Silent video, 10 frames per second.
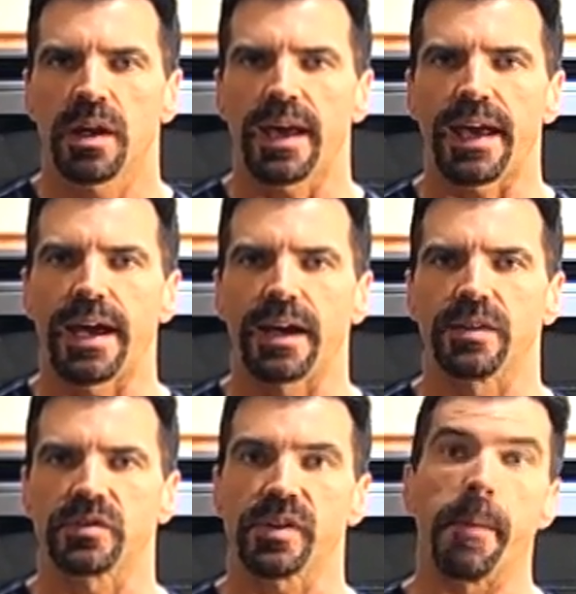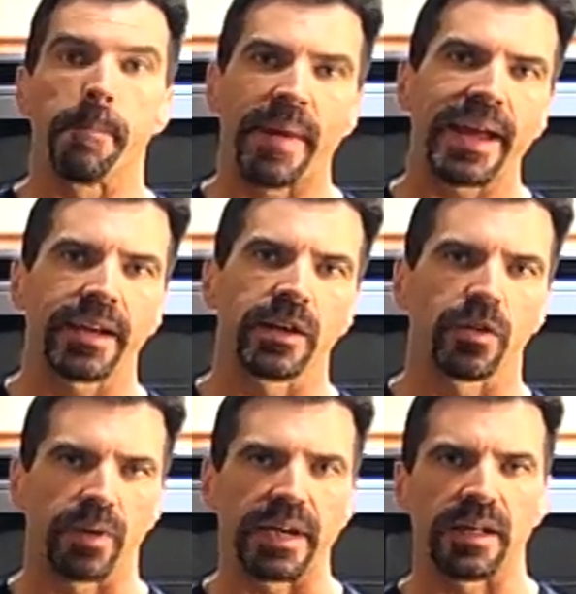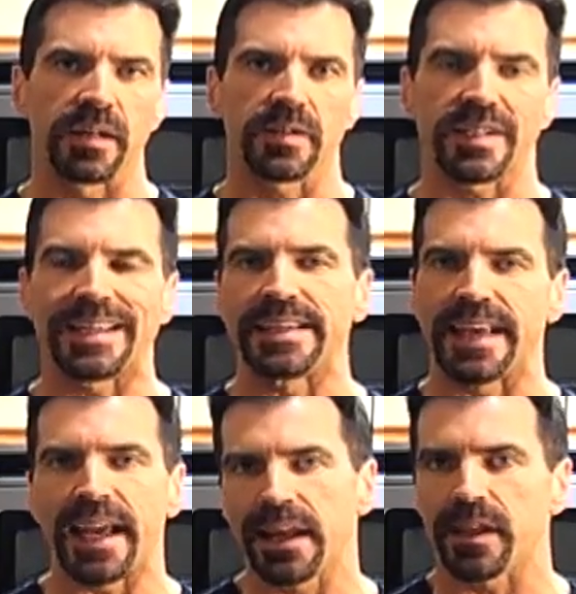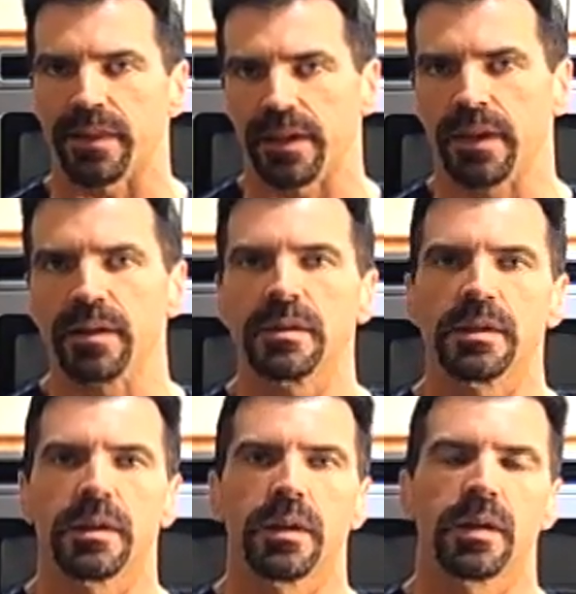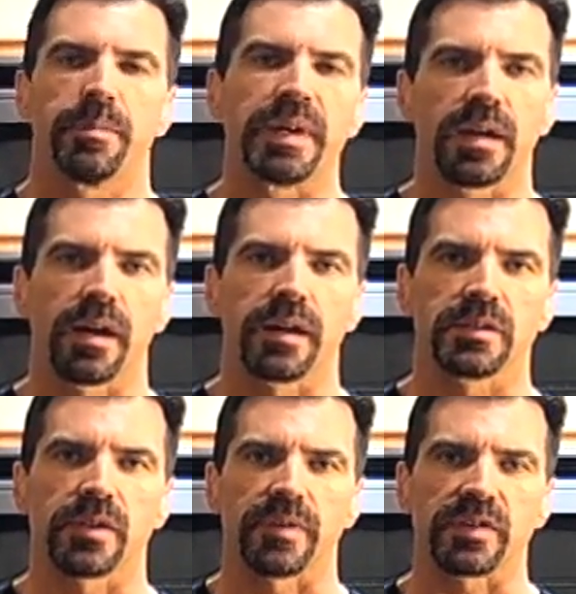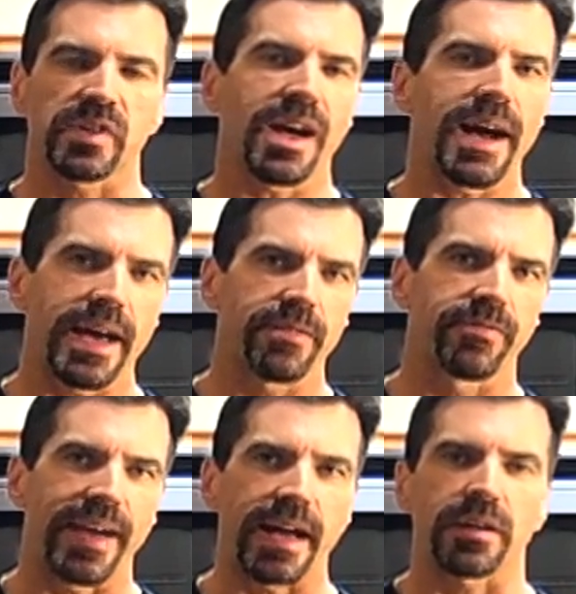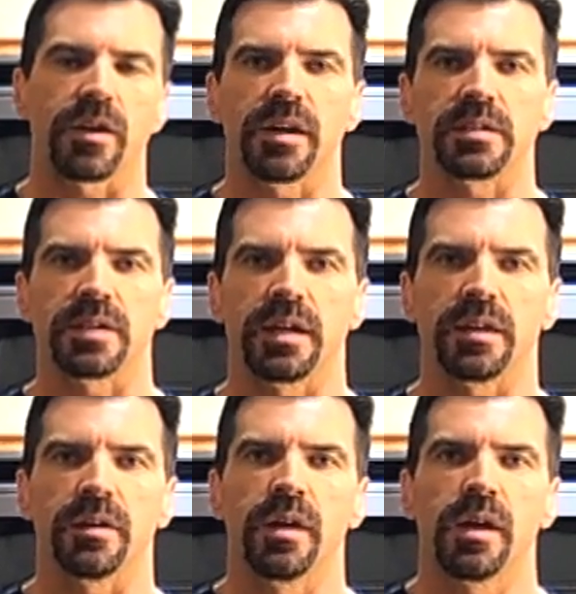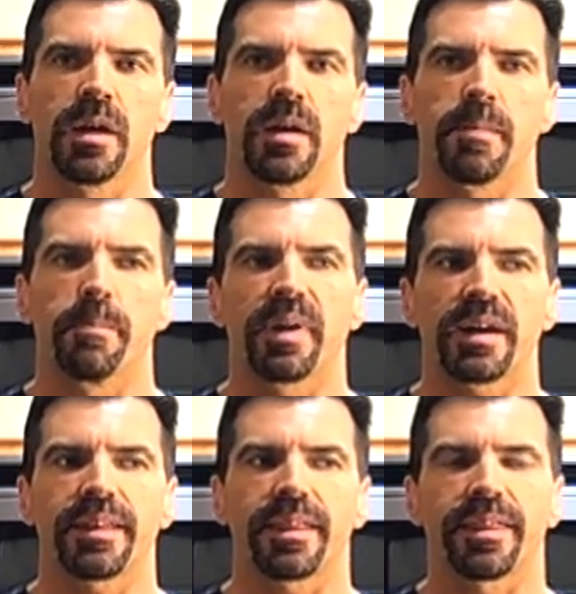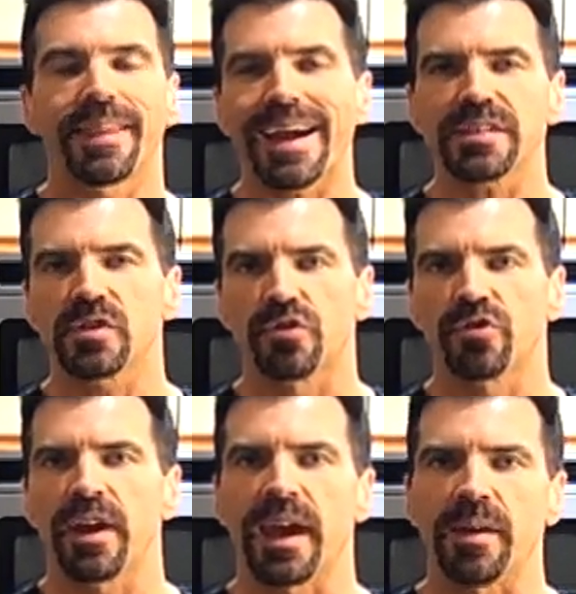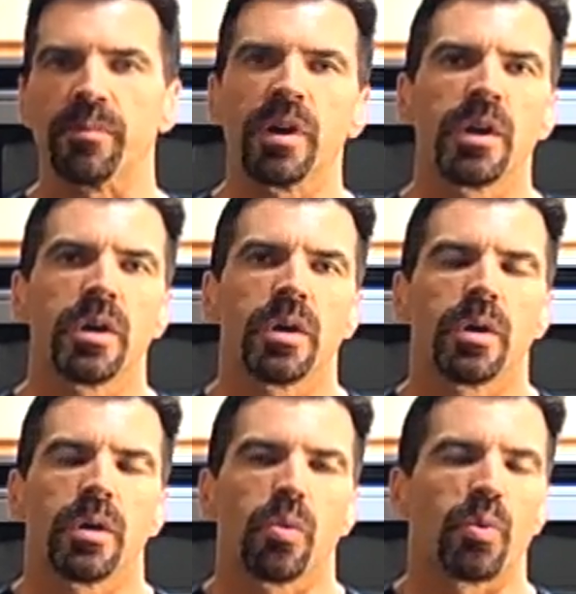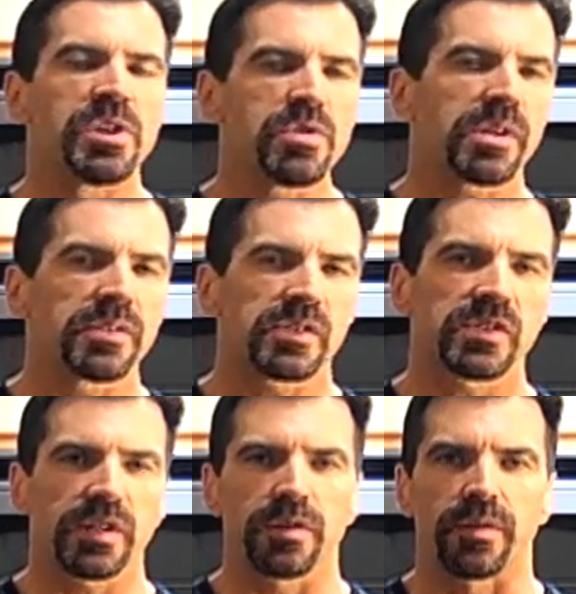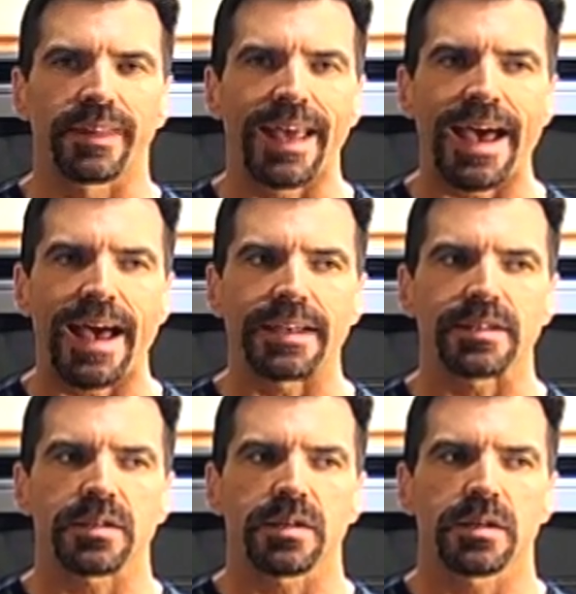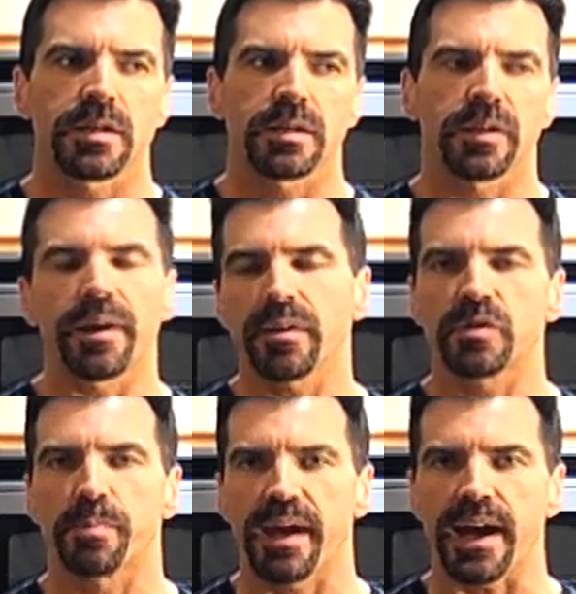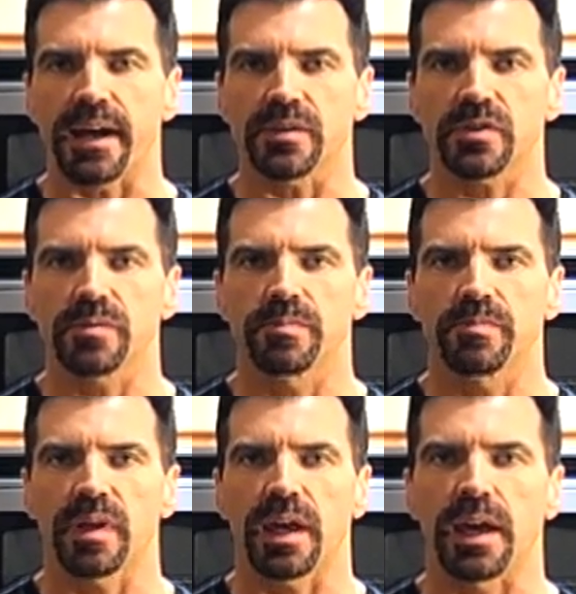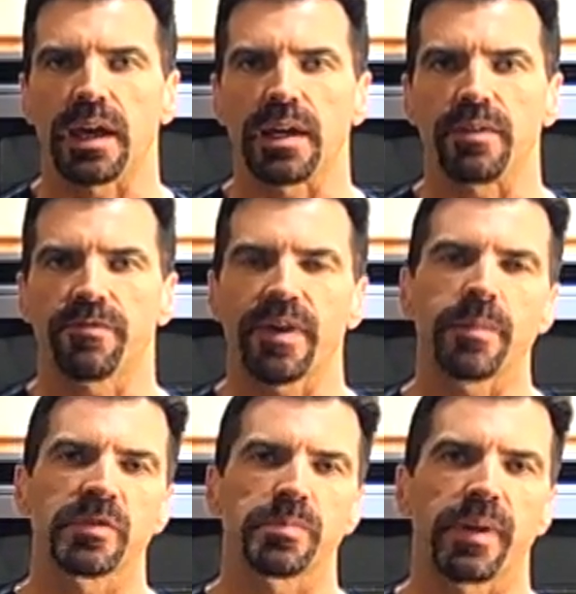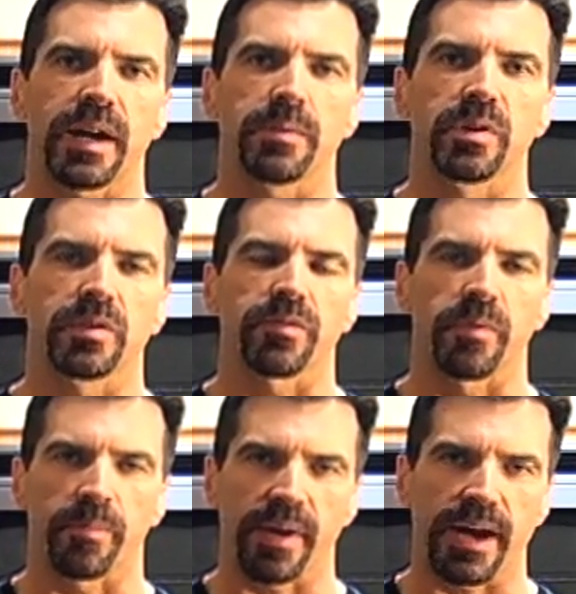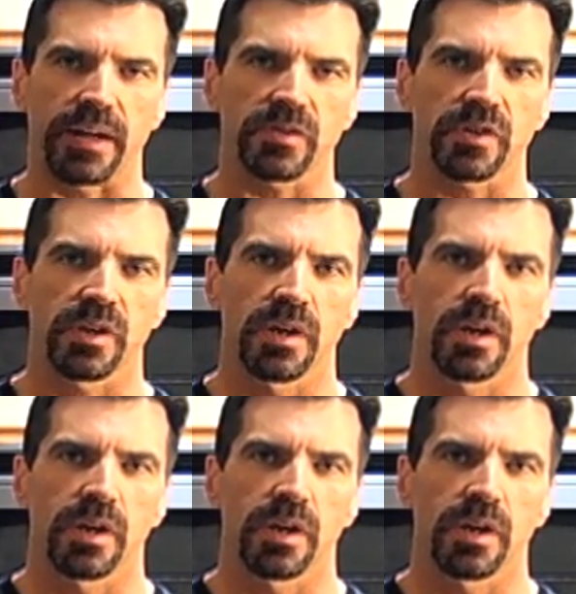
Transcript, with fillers: as a main ingredient in anything because of its high fat content. But that's a shame. When you consider that Clarence Bass, a famous bodybuilder from the past